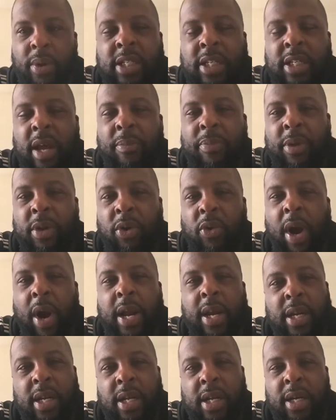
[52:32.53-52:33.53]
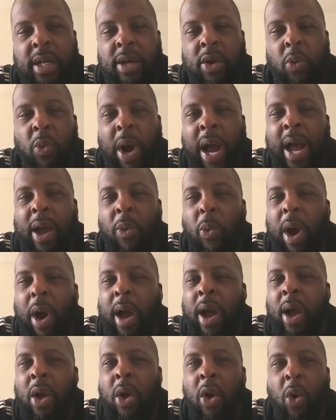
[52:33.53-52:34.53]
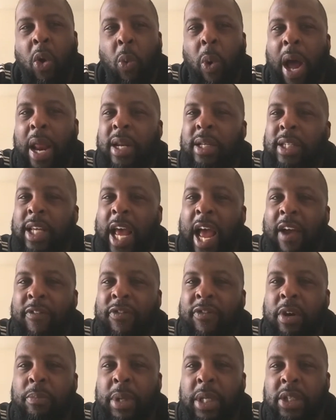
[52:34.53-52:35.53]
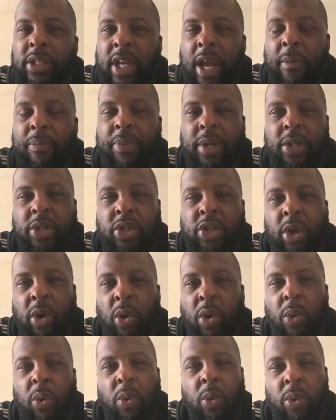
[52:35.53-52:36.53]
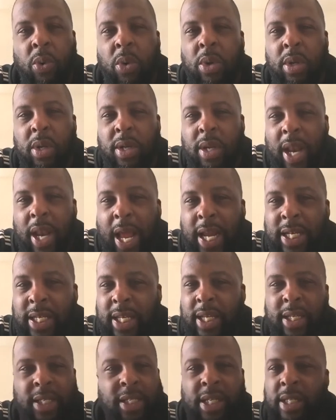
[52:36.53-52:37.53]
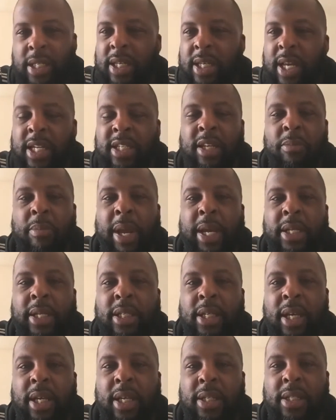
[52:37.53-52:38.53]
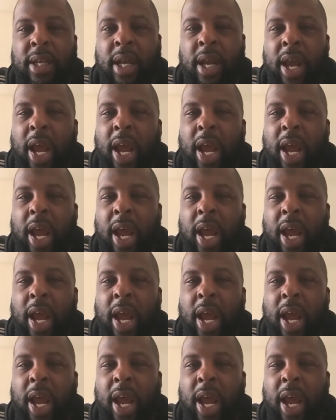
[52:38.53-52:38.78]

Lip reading: in something great and good? Why does it have to be something so like this? This doesn't make sense.